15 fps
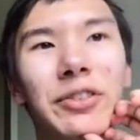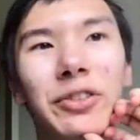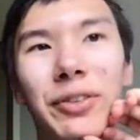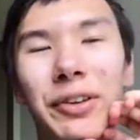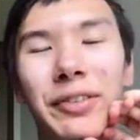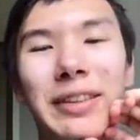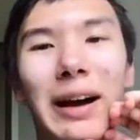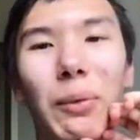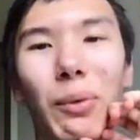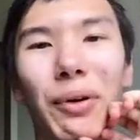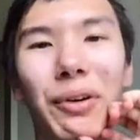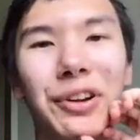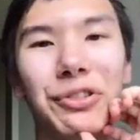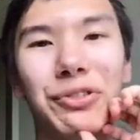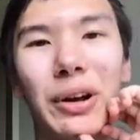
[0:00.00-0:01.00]
So there's that
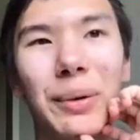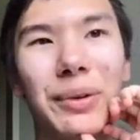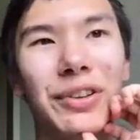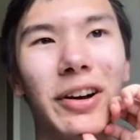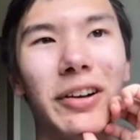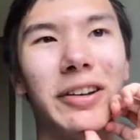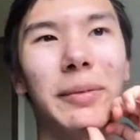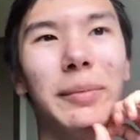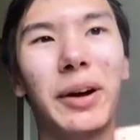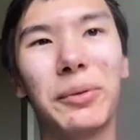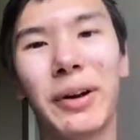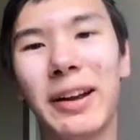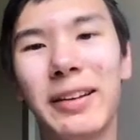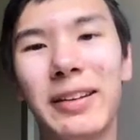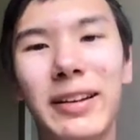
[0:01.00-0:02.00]
working tree I was talking about,
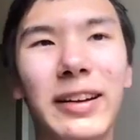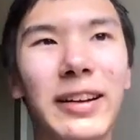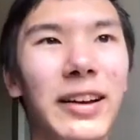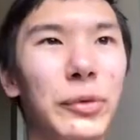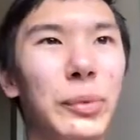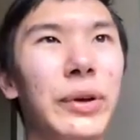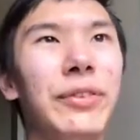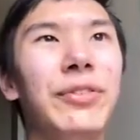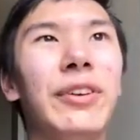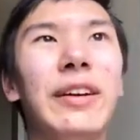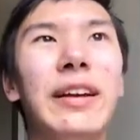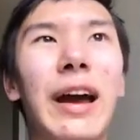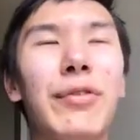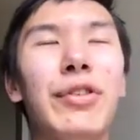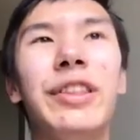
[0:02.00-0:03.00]
right? Because
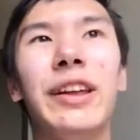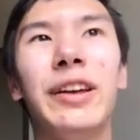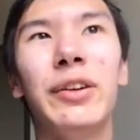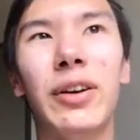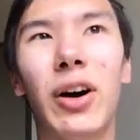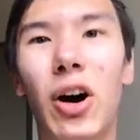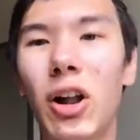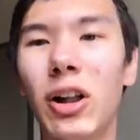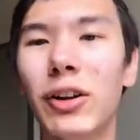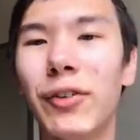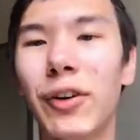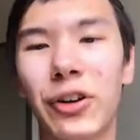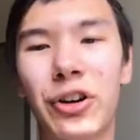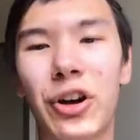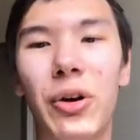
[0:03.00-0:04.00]
all of
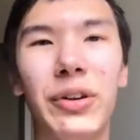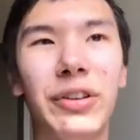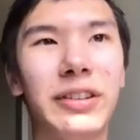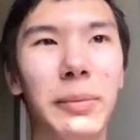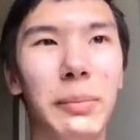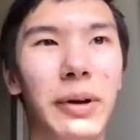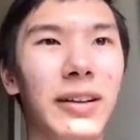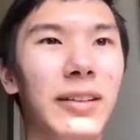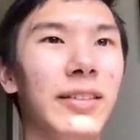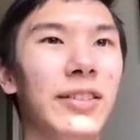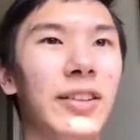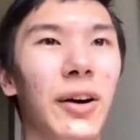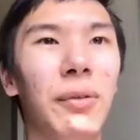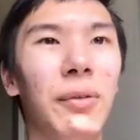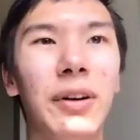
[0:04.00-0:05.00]
our code is committed.
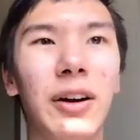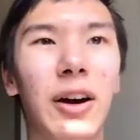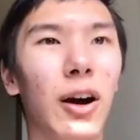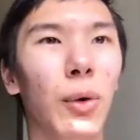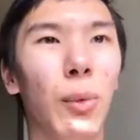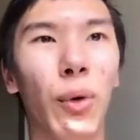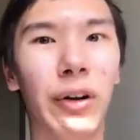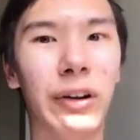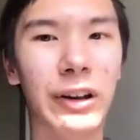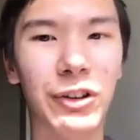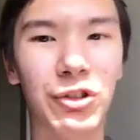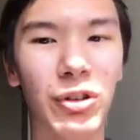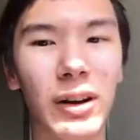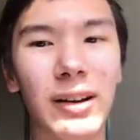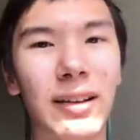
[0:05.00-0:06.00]
So our working
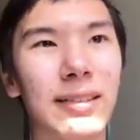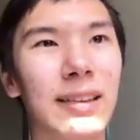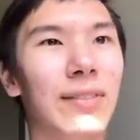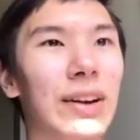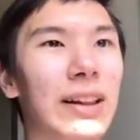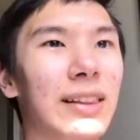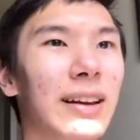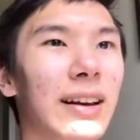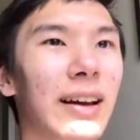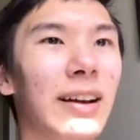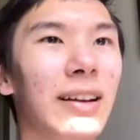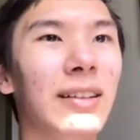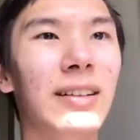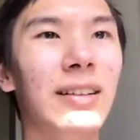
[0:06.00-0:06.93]
tree doesn't have anything in it.